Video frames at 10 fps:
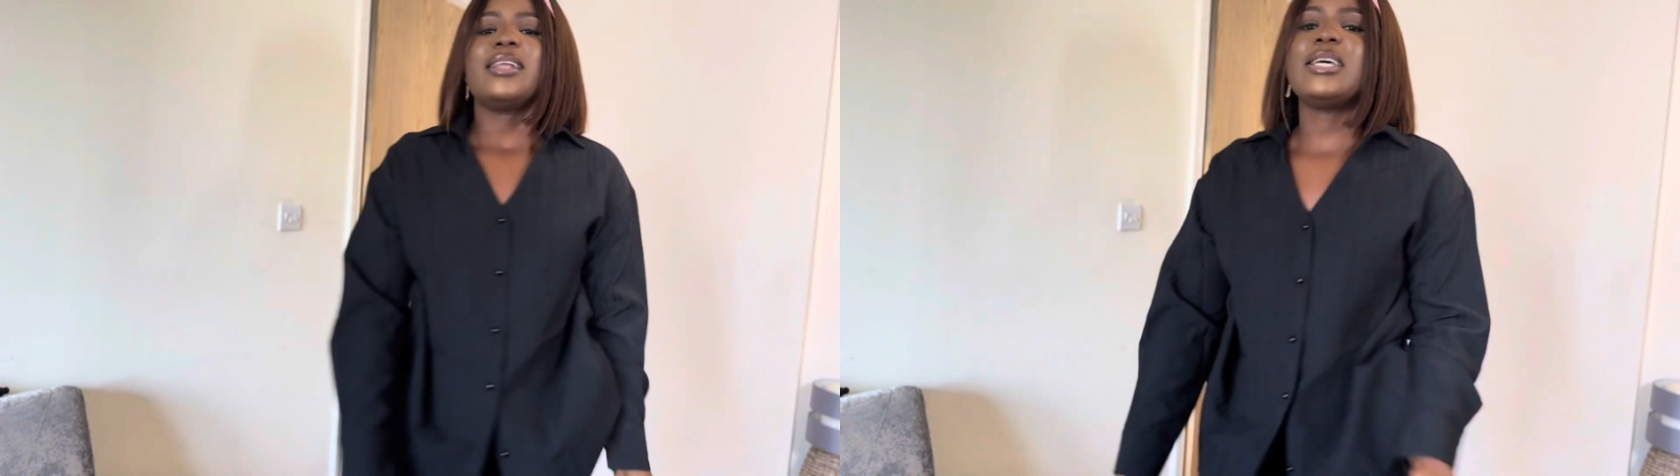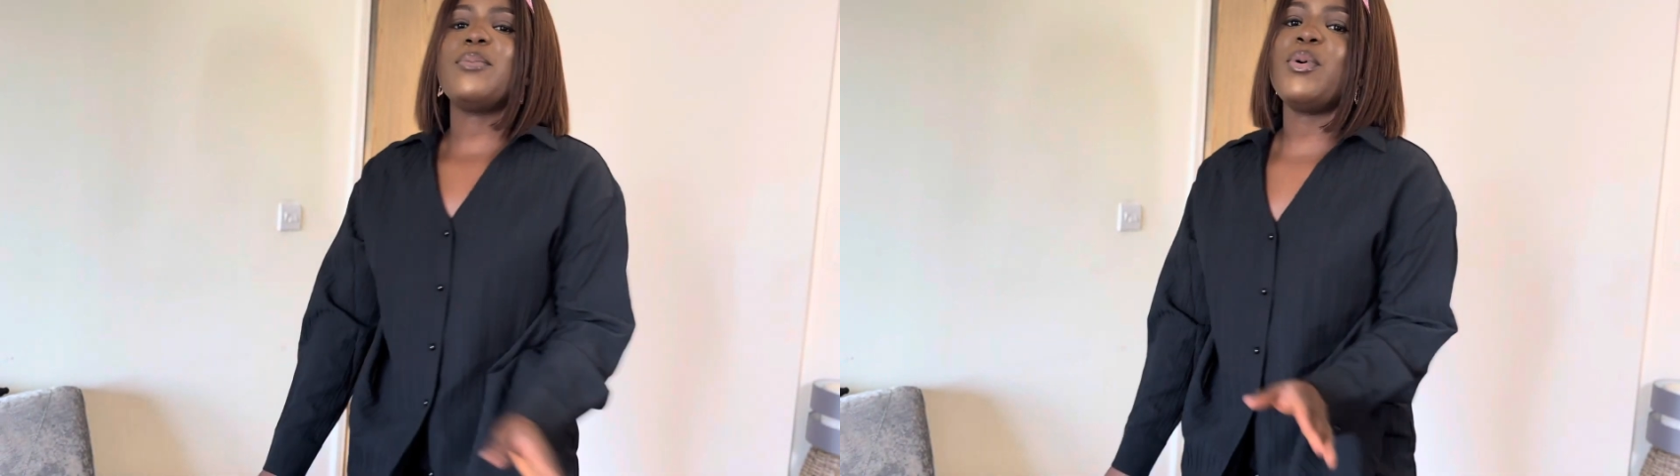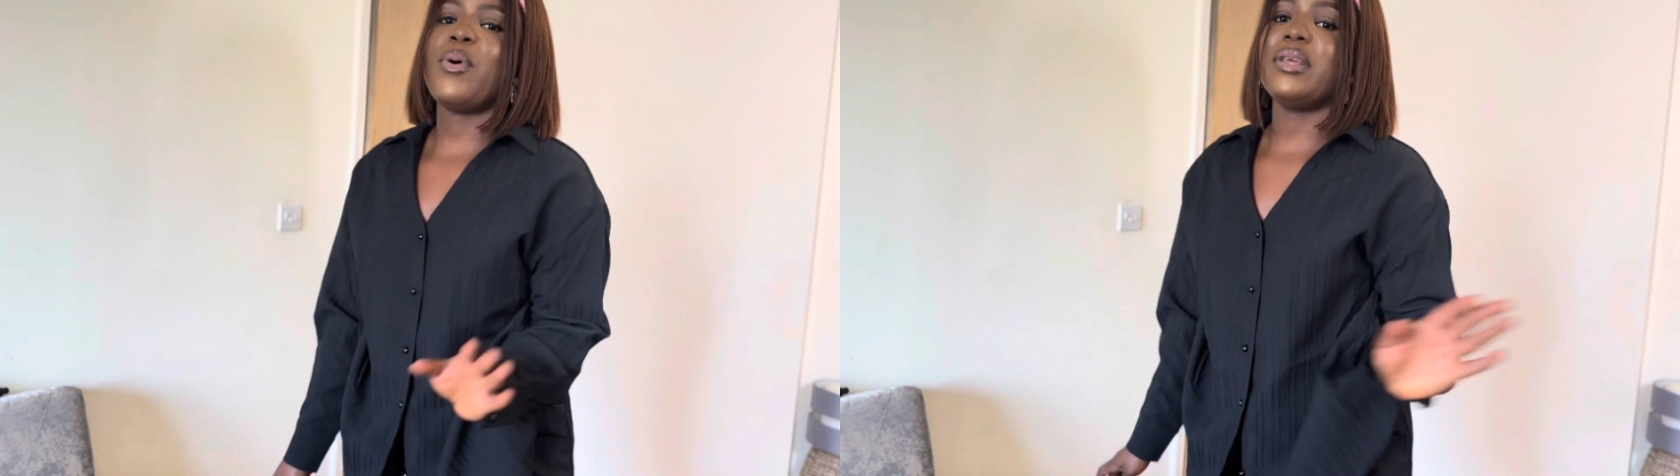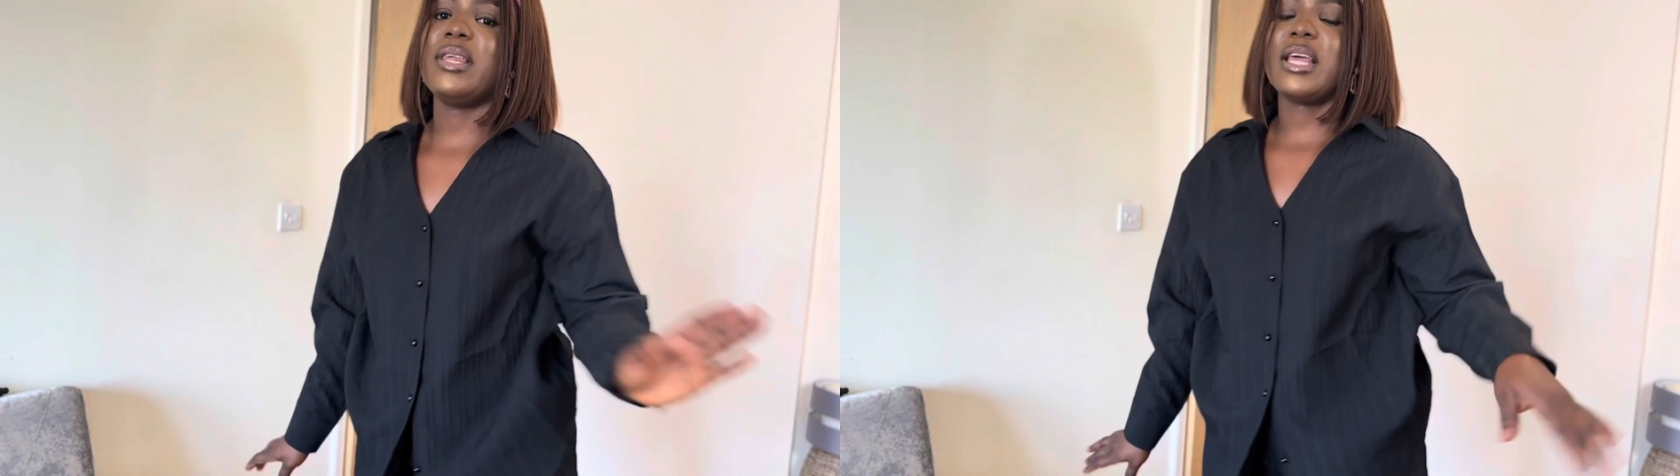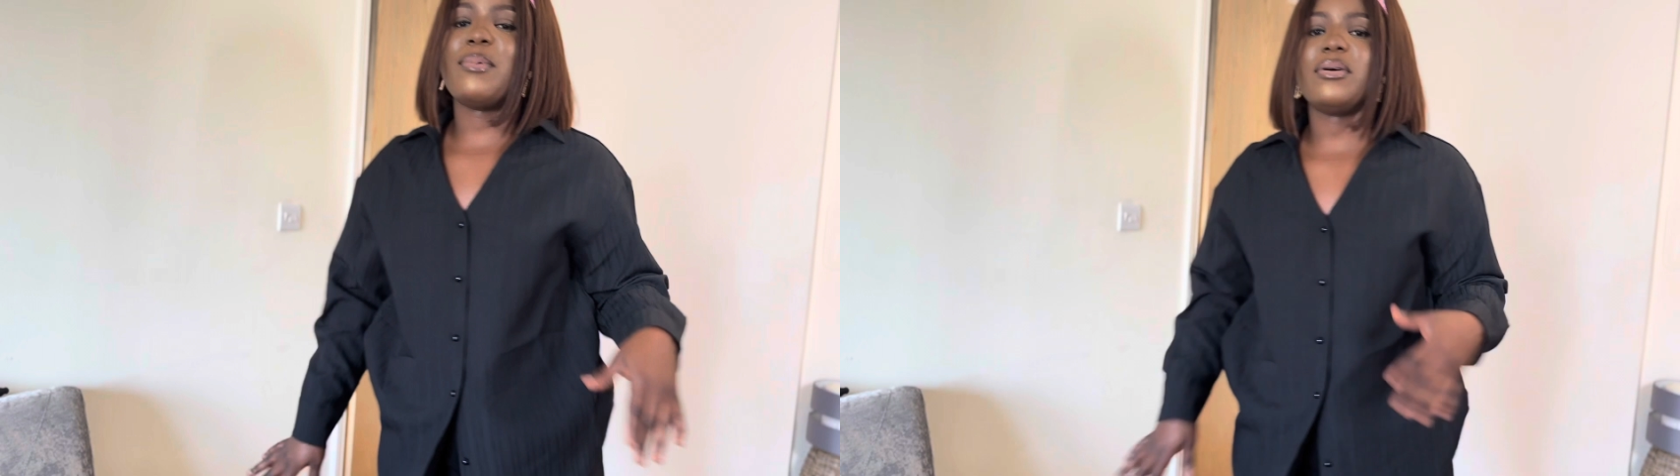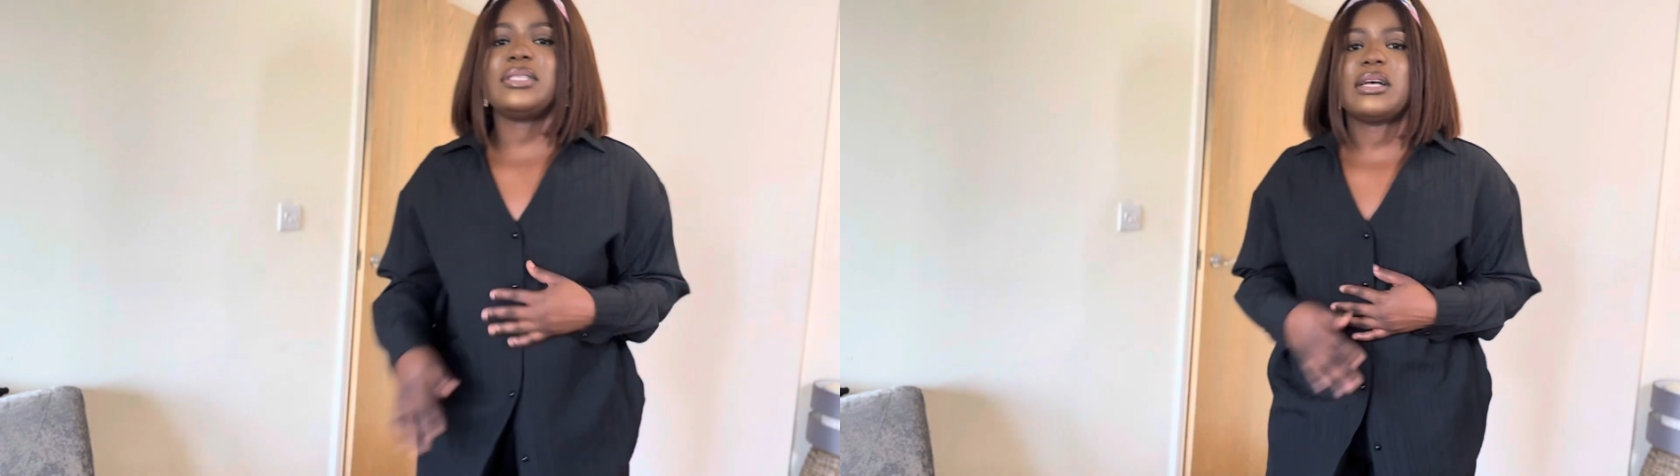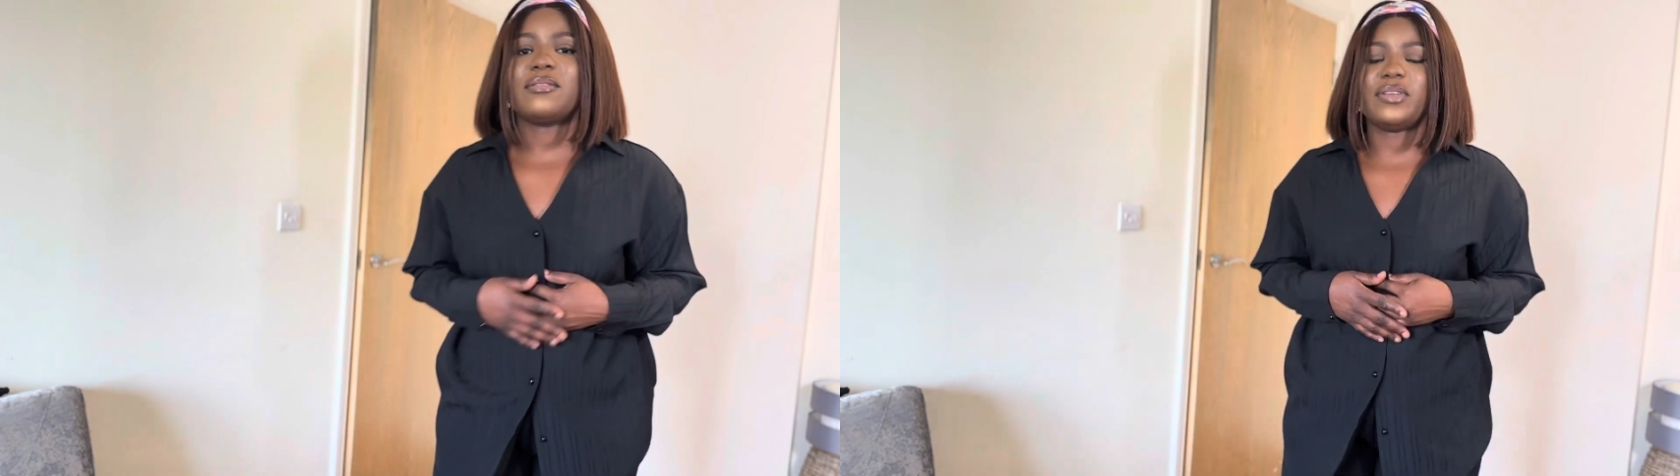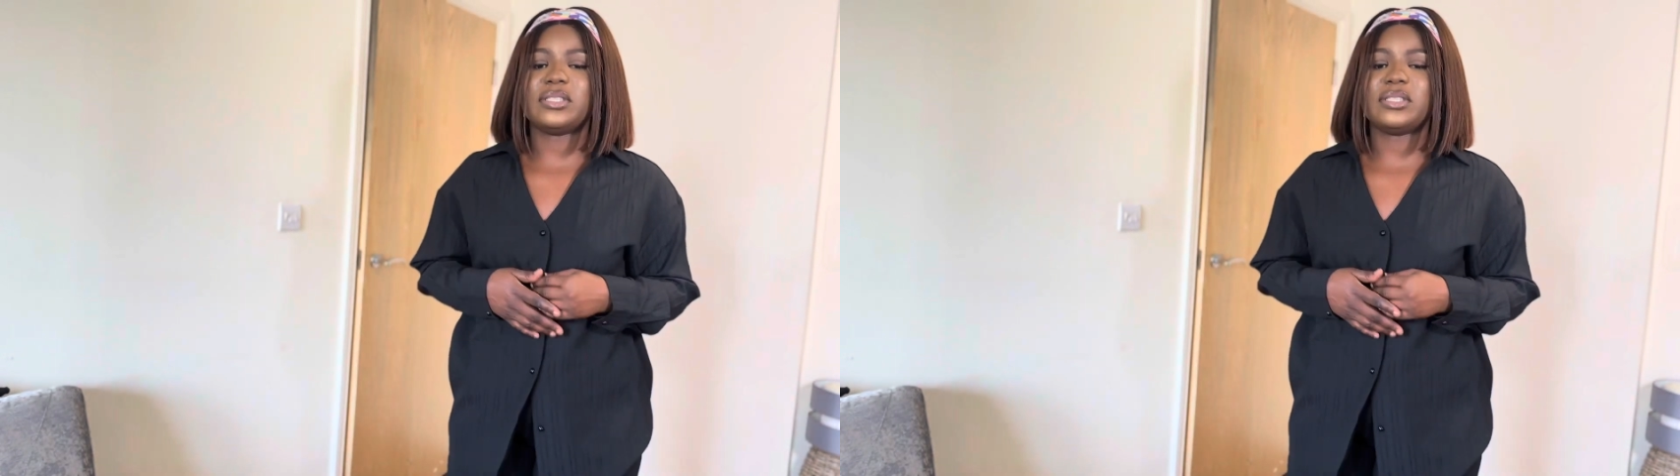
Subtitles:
Tell me what you think about this outfit.